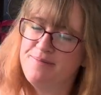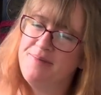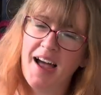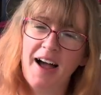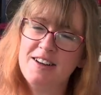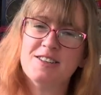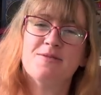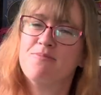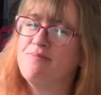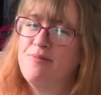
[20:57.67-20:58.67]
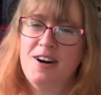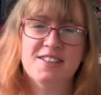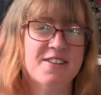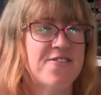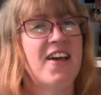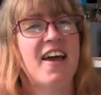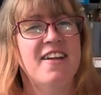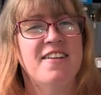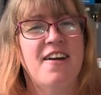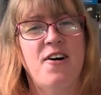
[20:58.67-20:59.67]
I just wasn't a
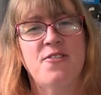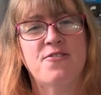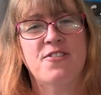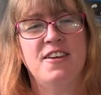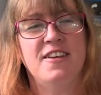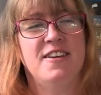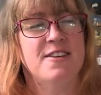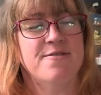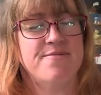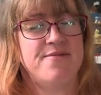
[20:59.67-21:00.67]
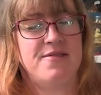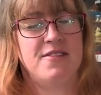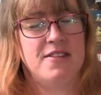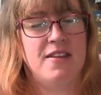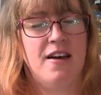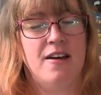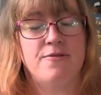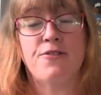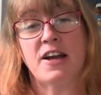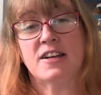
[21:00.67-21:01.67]
fan of the
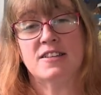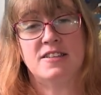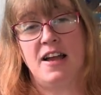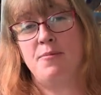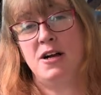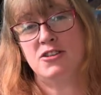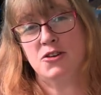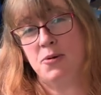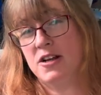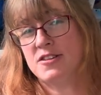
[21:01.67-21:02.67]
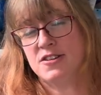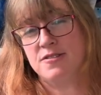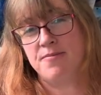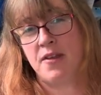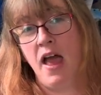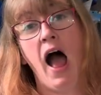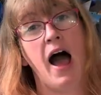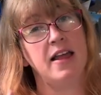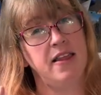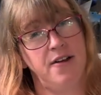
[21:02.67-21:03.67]
Frankenstein monster pretzel.
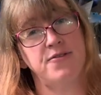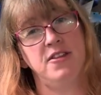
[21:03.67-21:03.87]
I loved